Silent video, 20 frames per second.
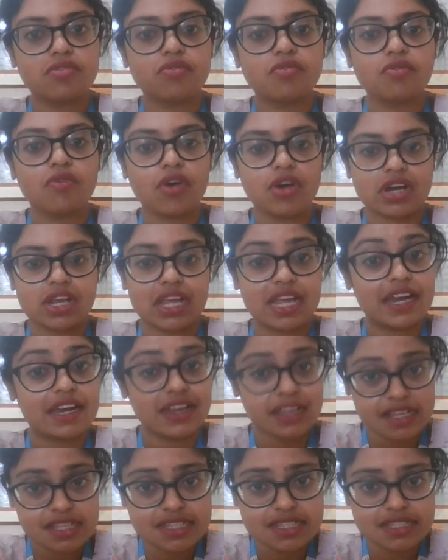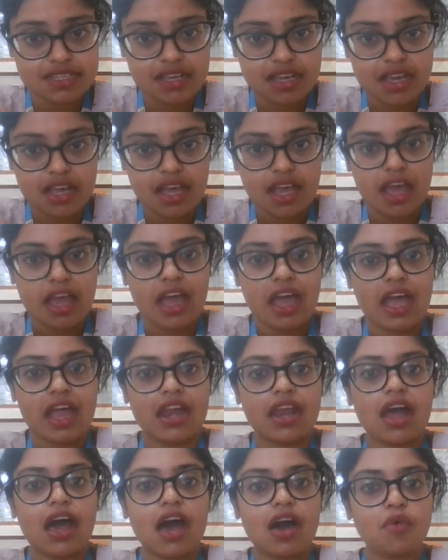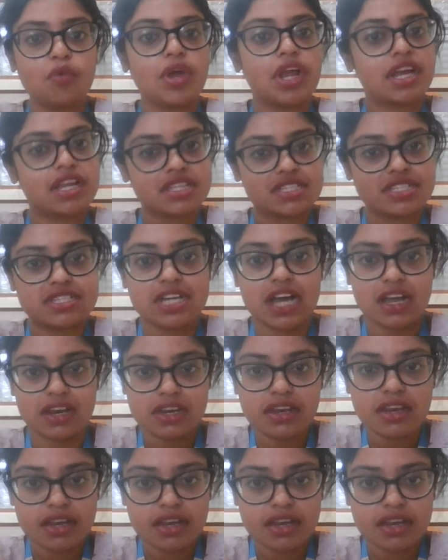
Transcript: what it is, and how it is done.